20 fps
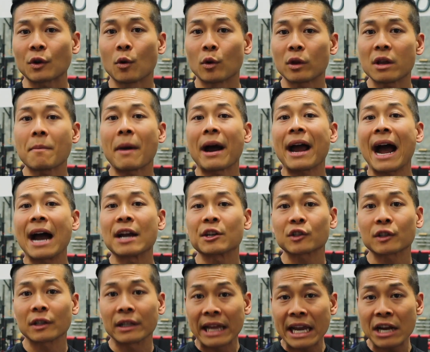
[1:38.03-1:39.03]
Only by
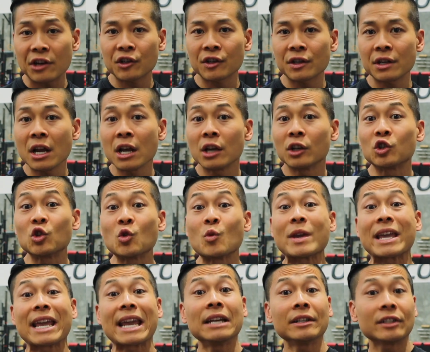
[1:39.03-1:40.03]
isolation do
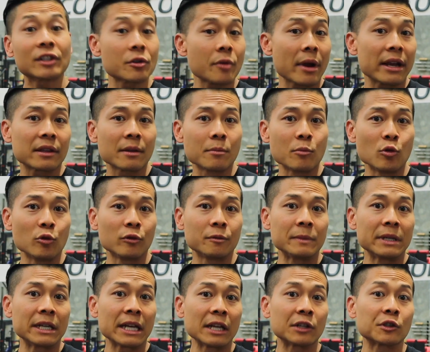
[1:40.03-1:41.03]
we integrate the
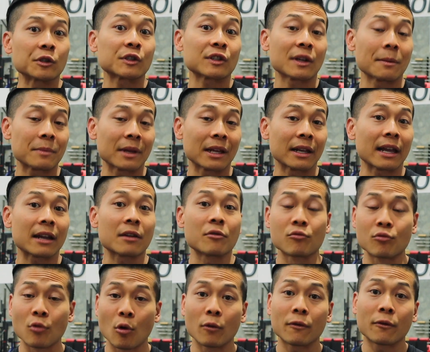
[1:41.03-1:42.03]
movement into something like a
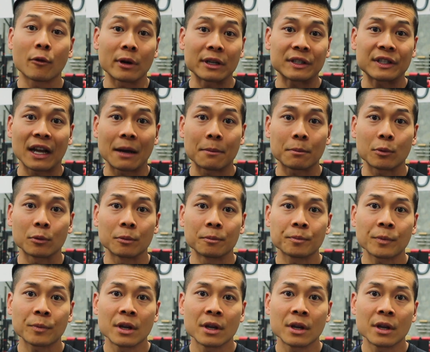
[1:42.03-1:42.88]
row, for example.